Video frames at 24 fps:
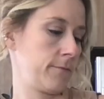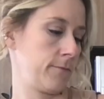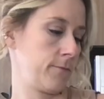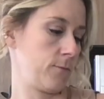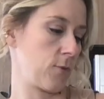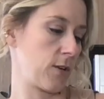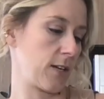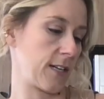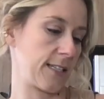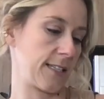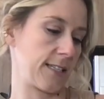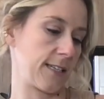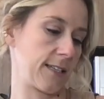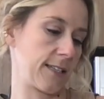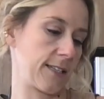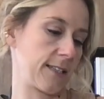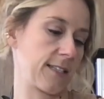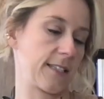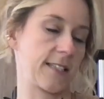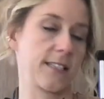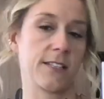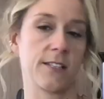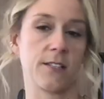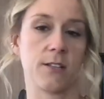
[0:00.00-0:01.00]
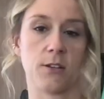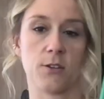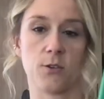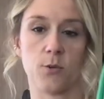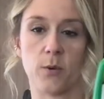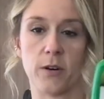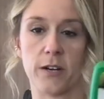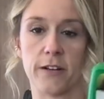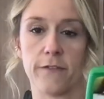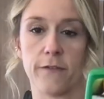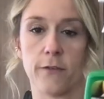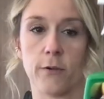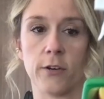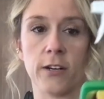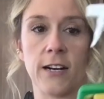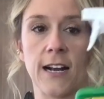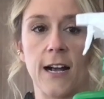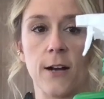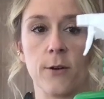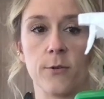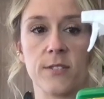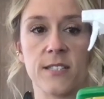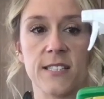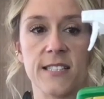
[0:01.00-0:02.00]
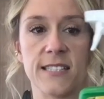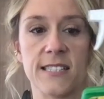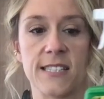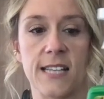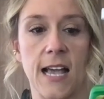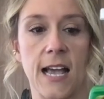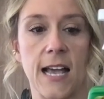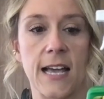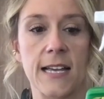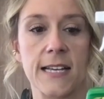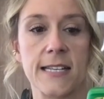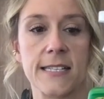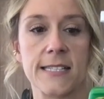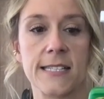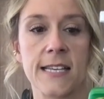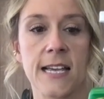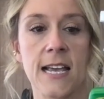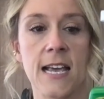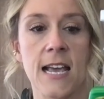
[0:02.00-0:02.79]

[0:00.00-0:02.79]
what is this? This is the 24-ounce size.